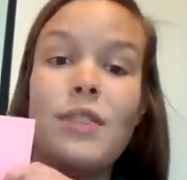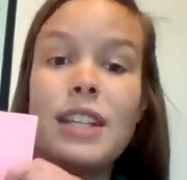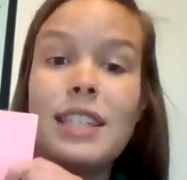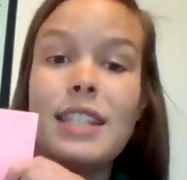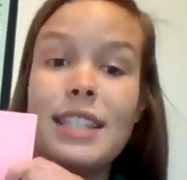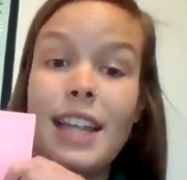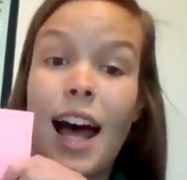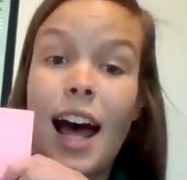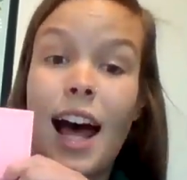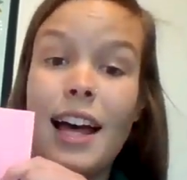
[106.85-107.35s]

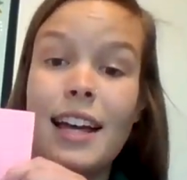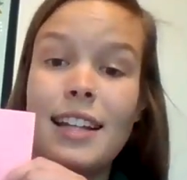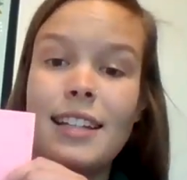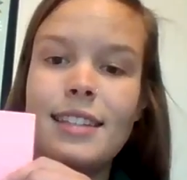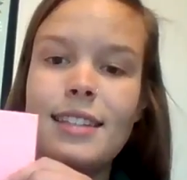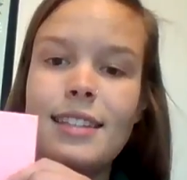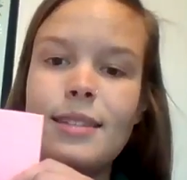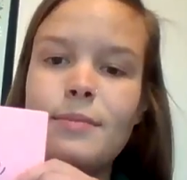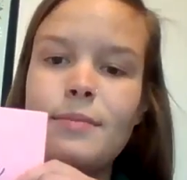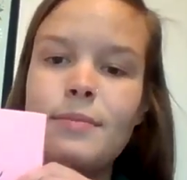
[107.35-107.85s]

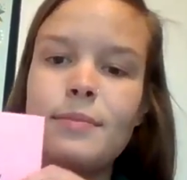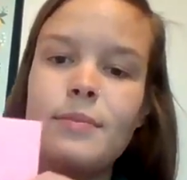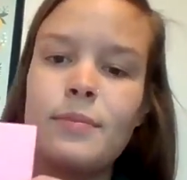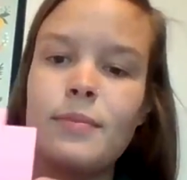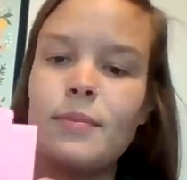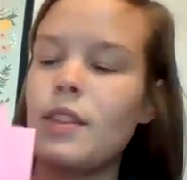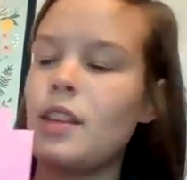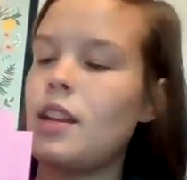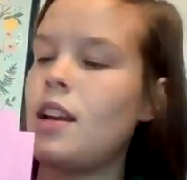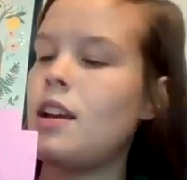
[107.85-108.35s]
sides.
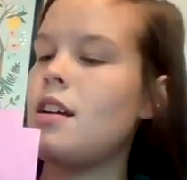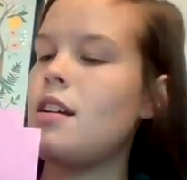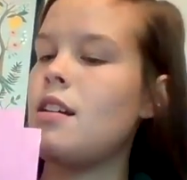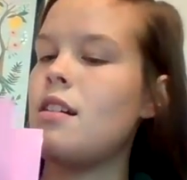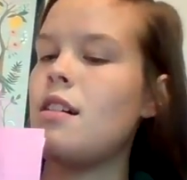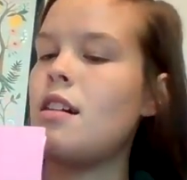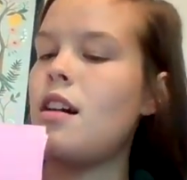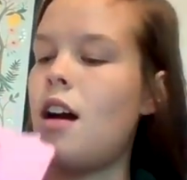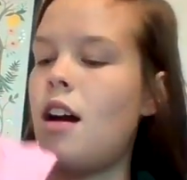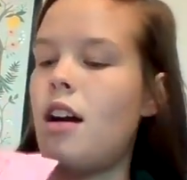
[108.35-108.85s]

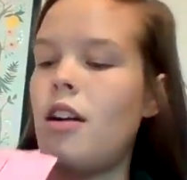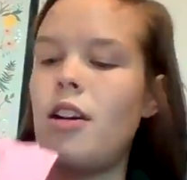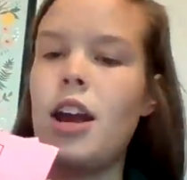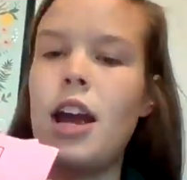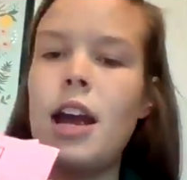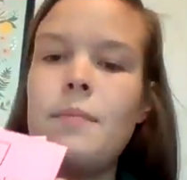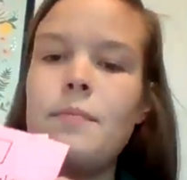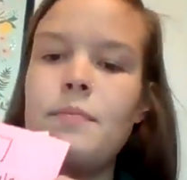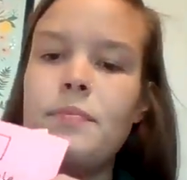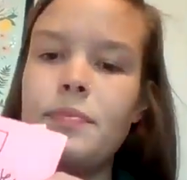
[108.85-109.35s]
All
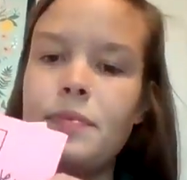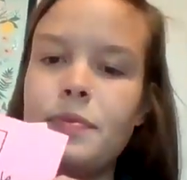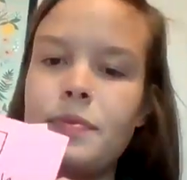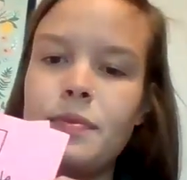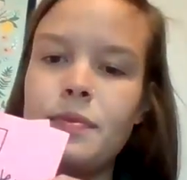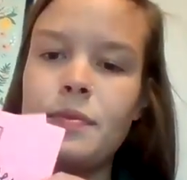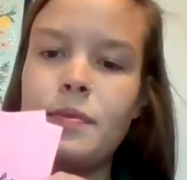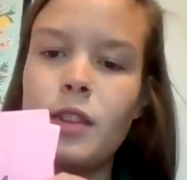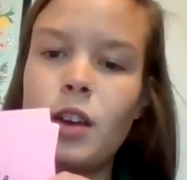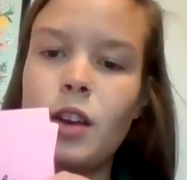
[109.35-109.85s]
right.
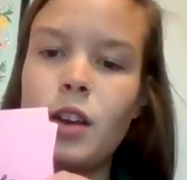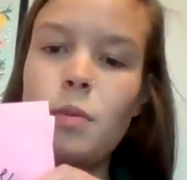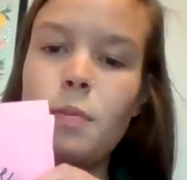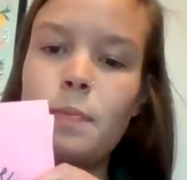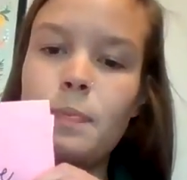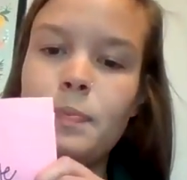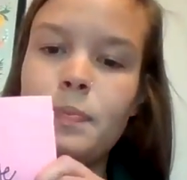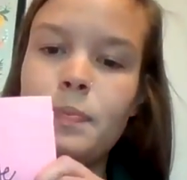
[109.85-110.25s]
Oh,